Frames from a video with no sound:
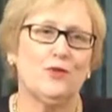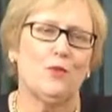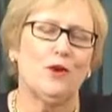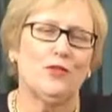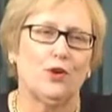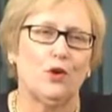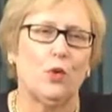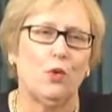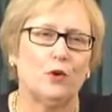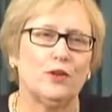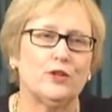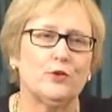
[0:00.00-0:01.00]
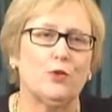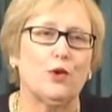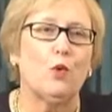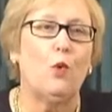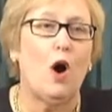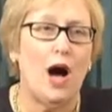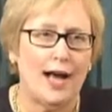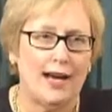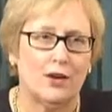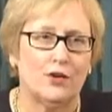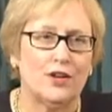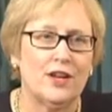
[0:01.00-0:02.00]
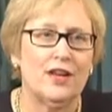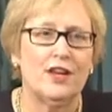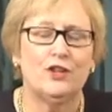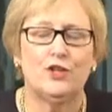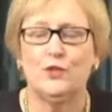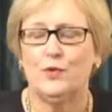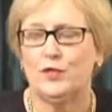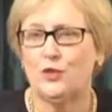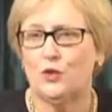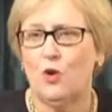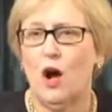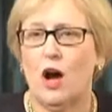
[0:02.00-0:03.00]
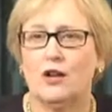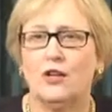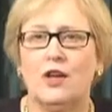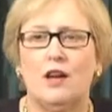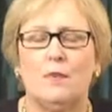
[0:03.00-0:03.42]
with what the court is required to instruct,